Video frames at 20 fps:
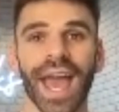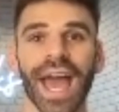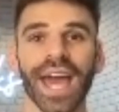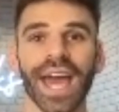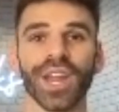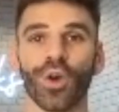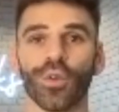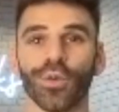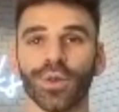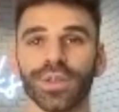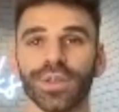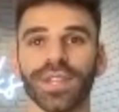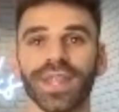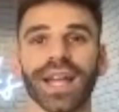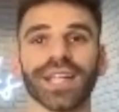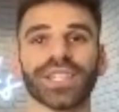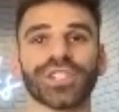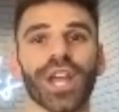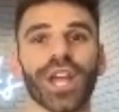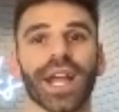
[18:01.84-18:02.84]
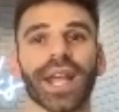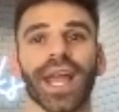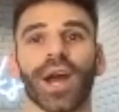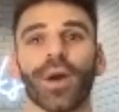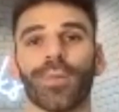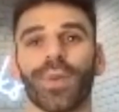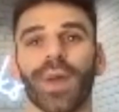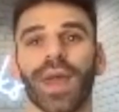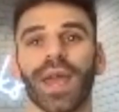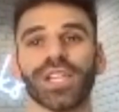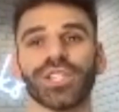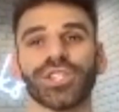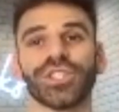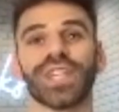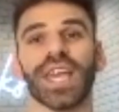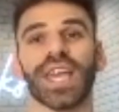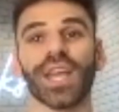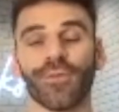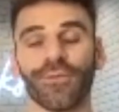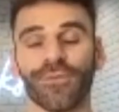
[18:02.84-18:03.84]
head over to that checkout page and
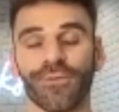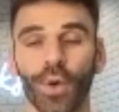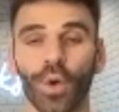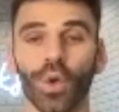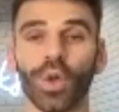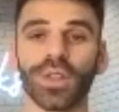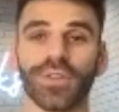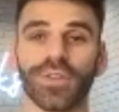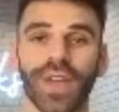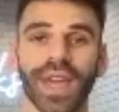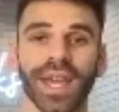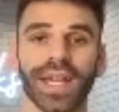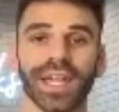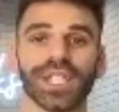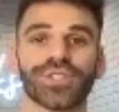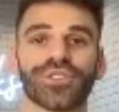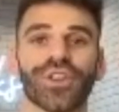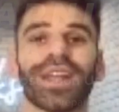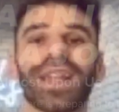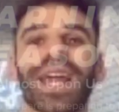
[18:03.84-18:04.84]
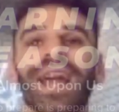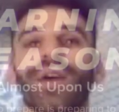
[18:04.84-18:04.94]
take full advantage. Right